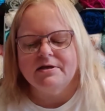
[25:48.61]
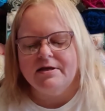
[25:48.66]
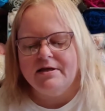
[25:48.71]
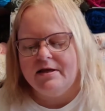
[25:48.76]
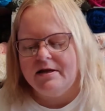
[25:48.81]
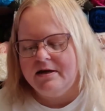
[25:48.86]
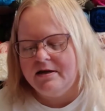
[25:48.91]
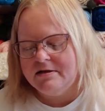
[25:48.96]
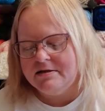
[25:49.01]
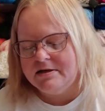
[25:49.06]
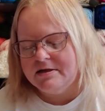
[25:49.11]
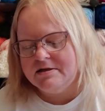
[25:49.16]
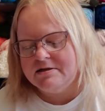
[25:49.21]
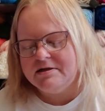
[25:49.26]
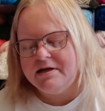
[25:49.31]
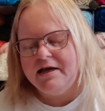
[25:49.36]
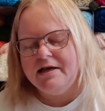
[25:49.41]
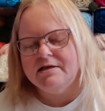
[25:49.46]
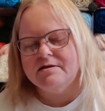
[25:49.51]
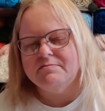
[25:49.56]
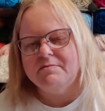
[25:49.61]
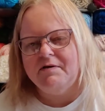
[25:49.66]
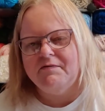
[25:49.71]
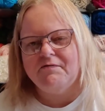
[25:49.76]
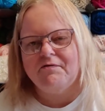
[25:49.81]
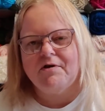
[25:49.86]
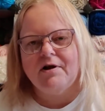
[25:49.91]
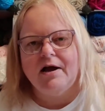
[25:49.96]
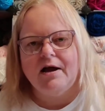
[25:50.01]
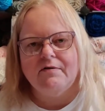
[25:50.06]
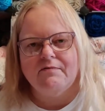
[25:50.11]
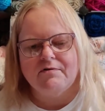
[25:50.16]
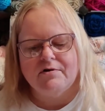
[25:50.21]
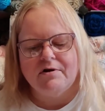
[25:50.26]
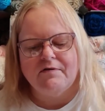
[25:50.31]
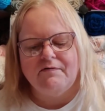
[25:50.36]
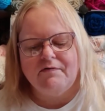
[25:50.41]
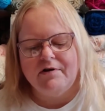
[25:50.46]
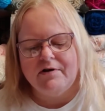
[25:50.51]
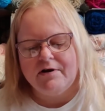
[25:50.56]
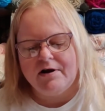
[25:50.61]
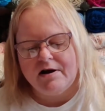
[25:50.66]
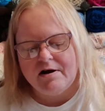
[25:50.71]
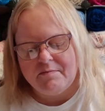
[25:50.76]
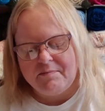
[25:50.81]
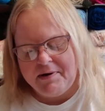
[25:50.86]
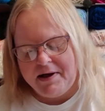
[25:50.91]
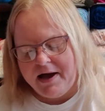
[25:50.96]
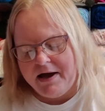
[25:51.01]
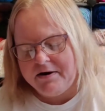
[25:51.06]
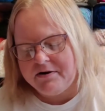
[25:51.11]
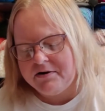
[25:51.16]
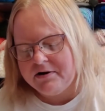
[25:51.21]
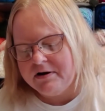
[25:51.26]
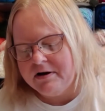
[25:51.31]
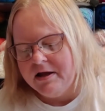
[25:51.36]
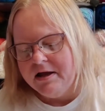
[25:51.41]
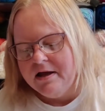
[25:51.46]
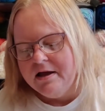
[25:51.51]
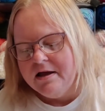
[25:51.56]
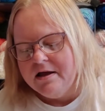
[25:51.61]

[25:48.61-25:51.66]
And then it just takes me forever to figure out a pattern.